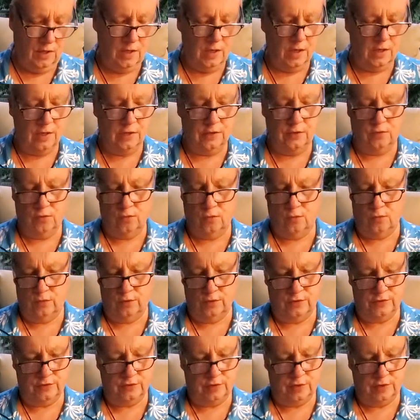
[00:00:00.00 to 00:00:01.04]
God, I don't want
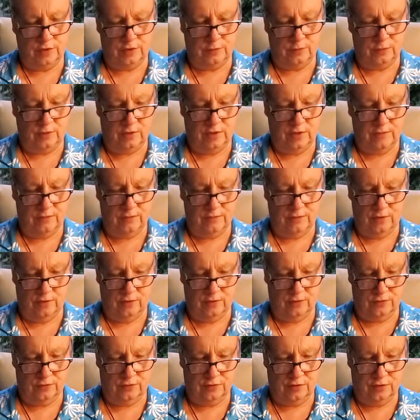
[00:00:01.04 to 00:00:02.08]
to say that we have
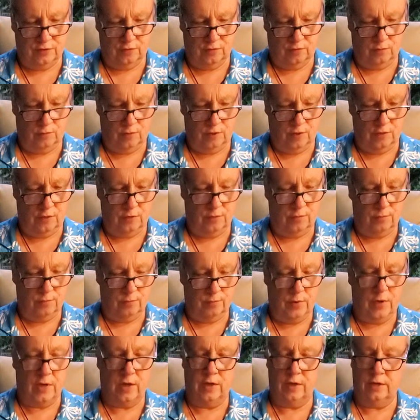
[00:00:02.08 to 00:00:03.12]
another single mother,
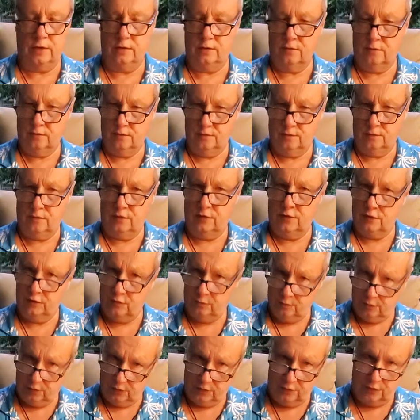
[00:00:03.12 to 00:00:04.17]
but this
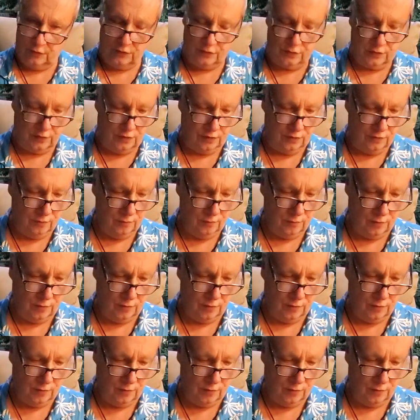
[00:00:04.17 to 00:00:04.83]
person,